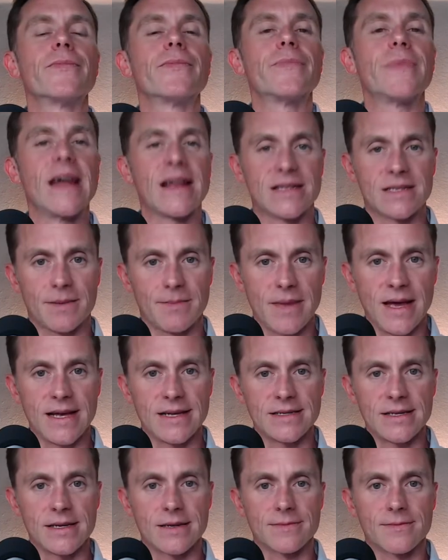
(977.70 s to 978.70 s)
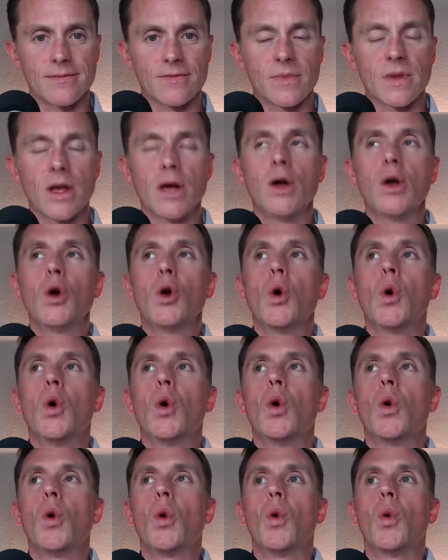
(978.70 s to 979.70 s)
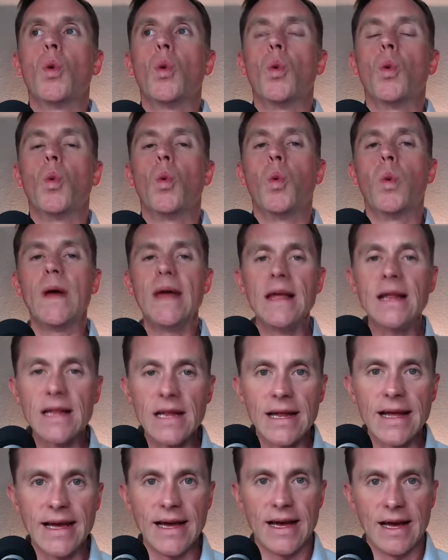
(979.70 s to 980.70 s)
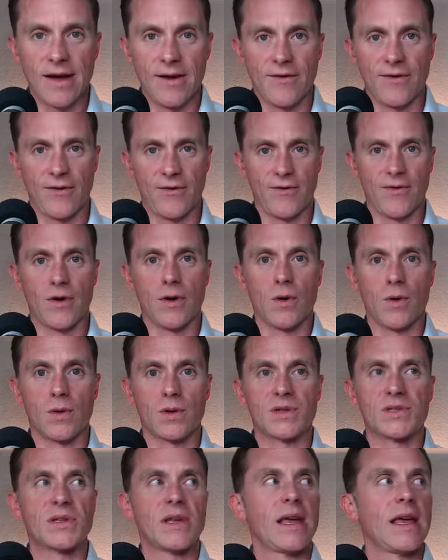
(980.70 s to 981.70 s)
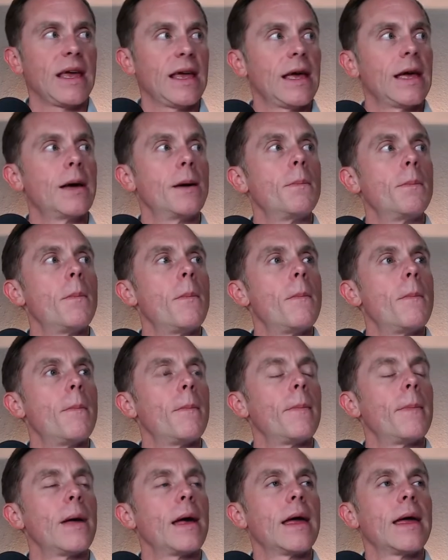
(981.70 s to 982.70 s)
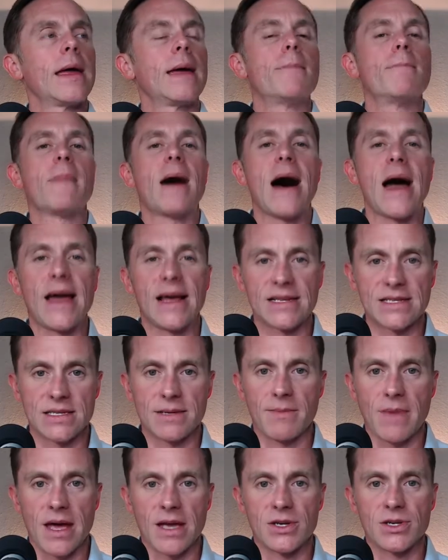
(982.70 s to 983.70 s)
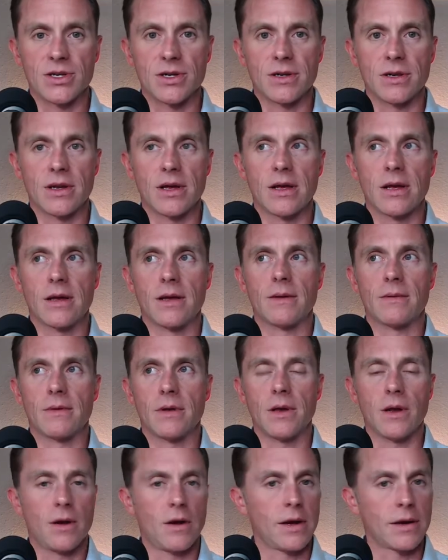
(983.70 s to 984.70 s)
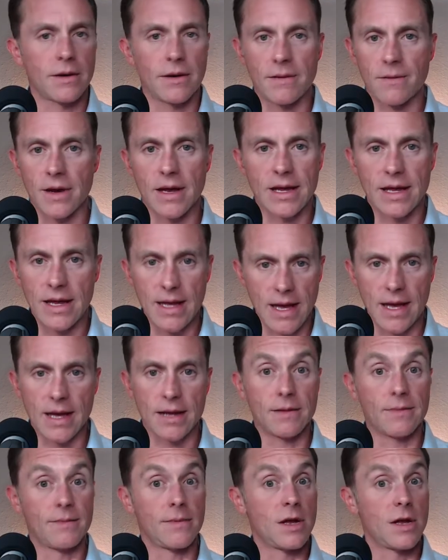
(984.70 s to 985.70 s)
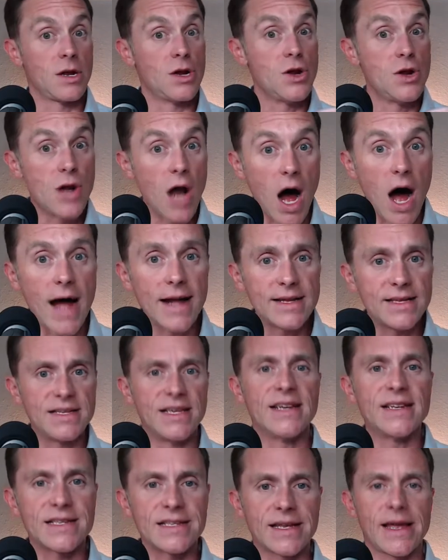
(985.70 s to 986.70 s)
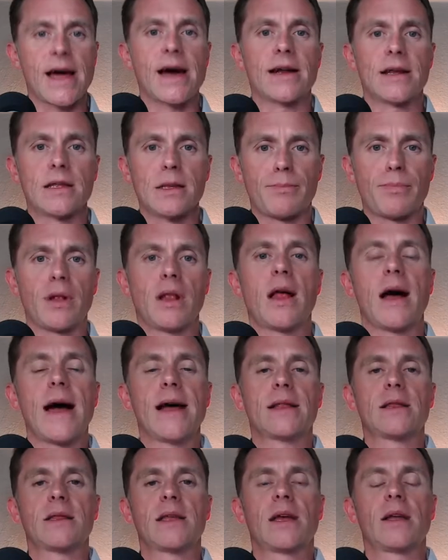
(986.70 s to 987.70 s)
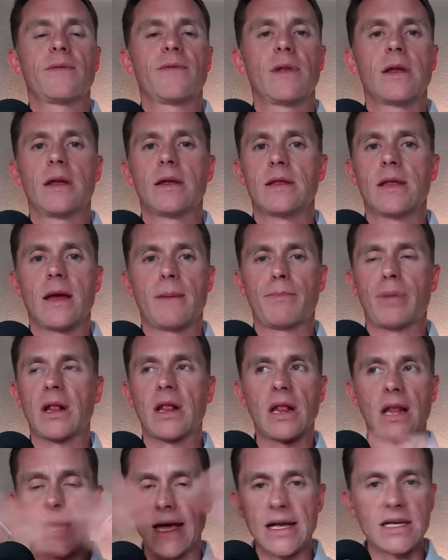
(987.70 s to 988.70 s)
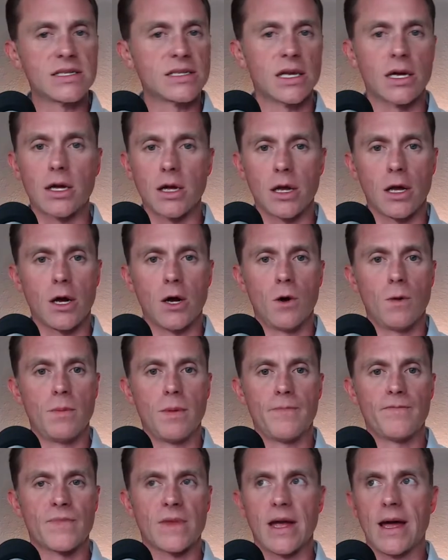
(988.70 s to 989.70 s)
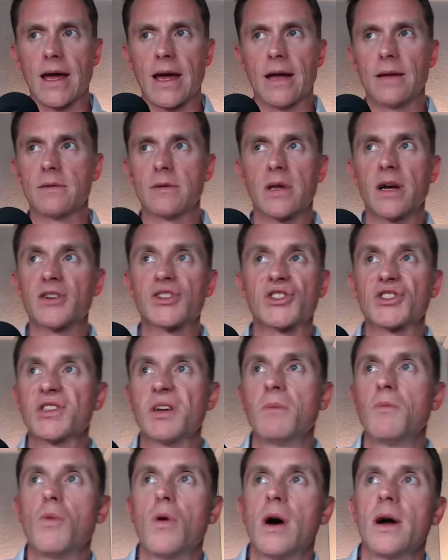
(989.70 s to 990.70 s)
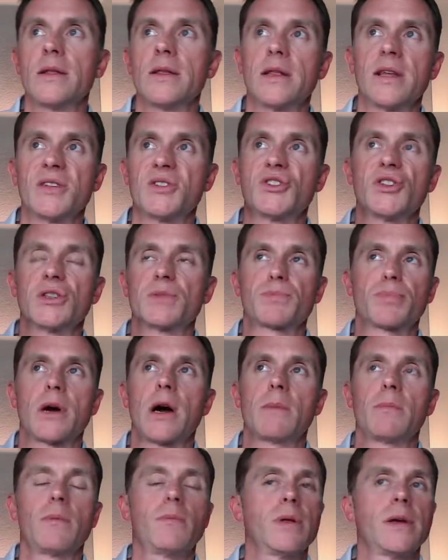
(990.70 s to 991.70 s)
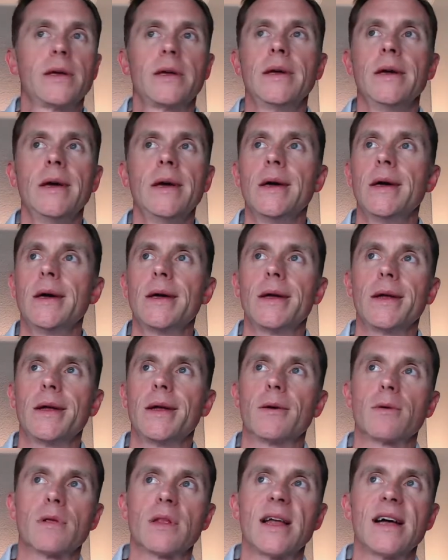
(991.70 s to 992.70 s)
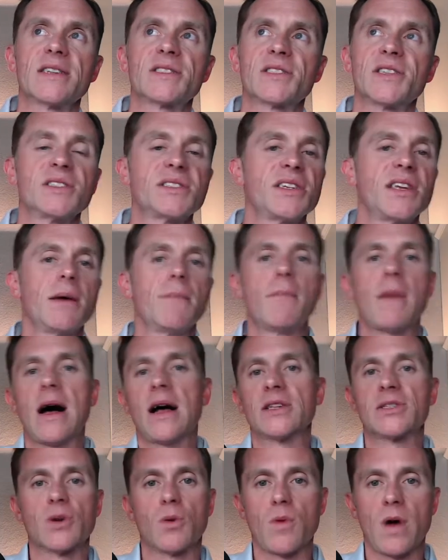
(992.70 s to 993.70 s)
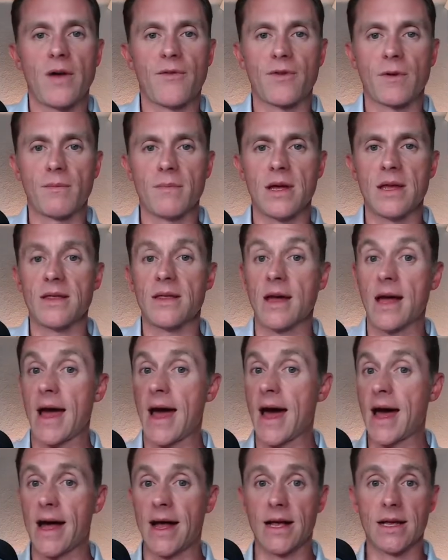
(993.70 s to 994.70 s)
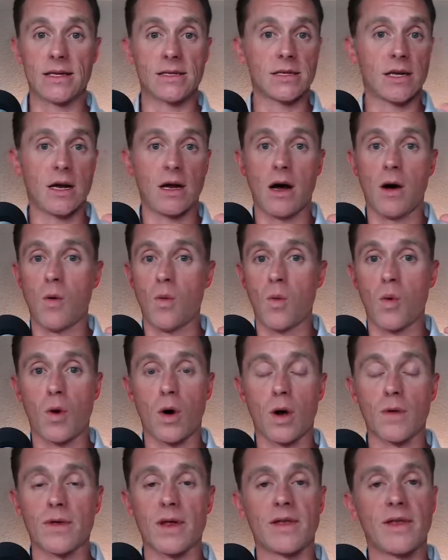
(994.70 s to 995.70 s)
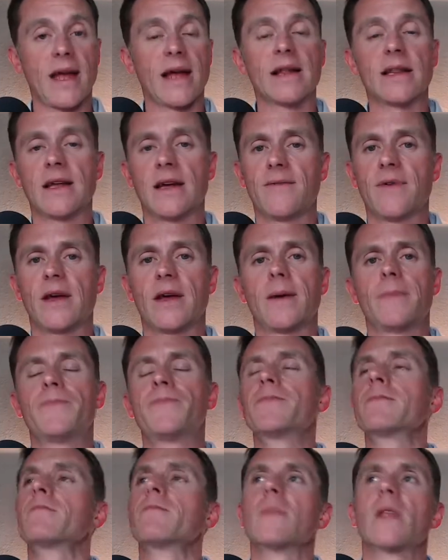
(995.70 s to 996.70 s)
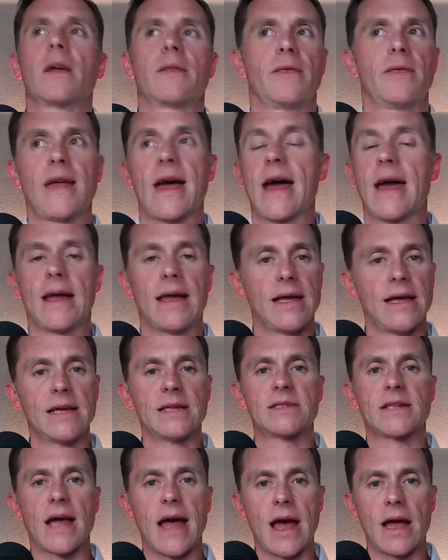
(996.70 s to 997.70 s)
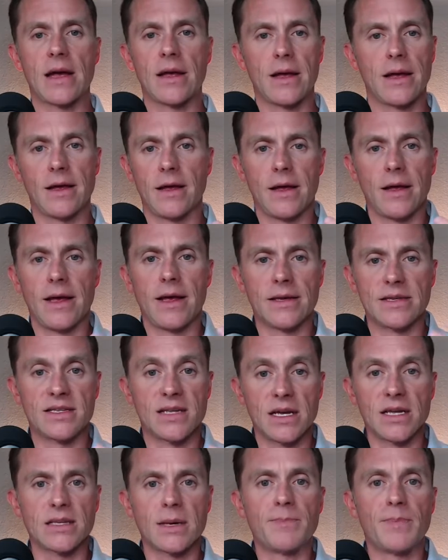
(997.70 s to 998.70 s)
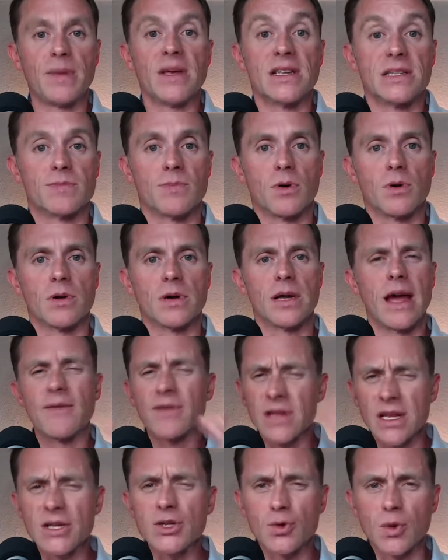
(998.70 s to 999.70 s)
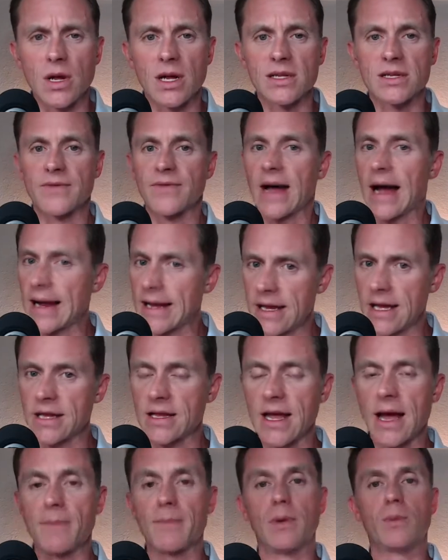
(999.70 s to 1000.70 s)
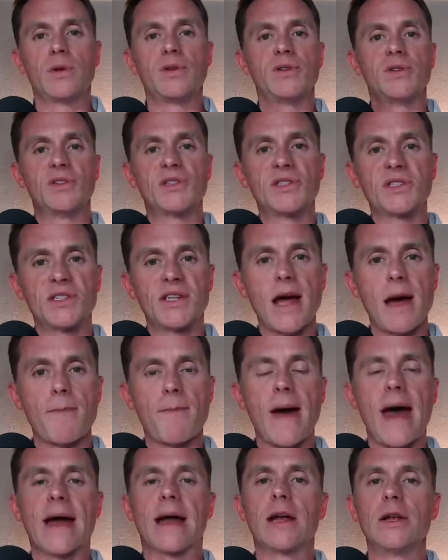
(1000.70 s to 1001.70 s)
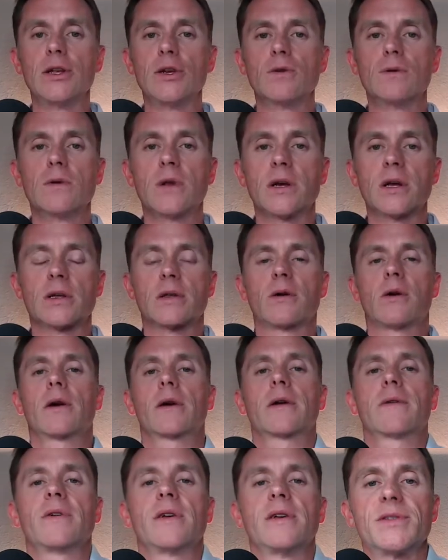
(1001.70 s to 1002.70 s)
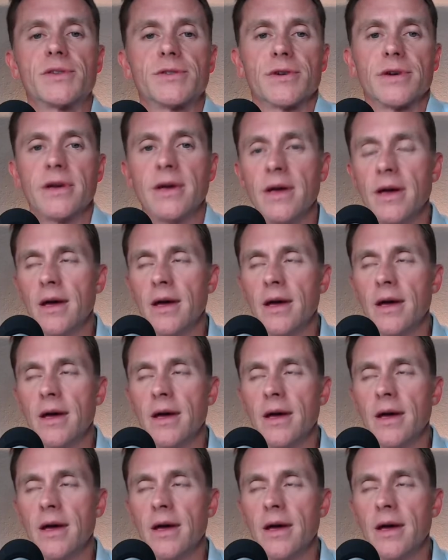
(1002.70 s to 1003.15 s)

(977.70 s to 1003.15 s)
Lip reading: That's amazing. We live, folks, in my estimation, again, not discounting the plight that plagues the globe. And there's someone that's just probably, less than 10 miles away from me that has a world that they live in that is abysmal. Everything's relative. I get that. But when you step back and you look at the arc of history,